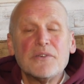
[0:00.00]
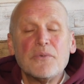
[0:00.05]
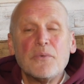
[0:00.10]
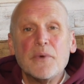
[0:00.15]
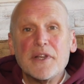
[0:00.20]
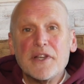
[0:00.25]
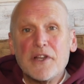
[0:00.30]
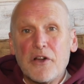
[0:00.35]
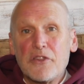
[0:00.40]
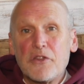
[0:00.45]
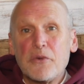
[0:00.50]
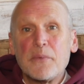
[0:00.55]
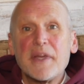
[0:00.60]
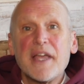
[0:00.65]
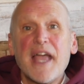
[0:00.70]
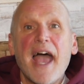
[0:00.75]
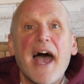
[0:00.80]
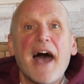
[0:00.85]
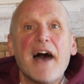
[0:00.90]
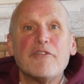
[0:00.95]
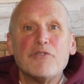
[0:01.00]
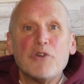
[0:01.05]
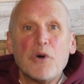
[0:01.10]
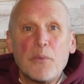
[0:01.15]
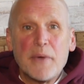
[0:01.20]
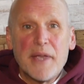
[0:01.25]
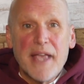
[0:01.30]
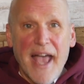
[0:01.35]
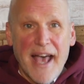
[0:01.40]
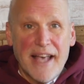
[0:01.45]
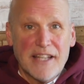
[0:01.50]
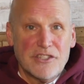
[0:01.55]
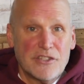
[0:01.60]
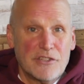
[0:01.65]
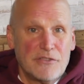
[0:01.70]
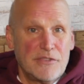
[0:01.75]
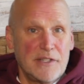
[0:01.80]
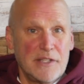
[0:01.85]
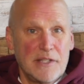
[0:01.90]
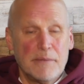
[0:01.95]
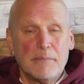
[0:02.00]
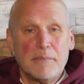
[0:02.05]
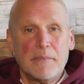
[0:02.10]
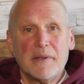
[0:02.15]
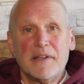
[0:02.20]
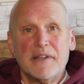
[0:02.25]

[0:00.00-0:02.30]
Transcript: we know that we have what we asked of Him.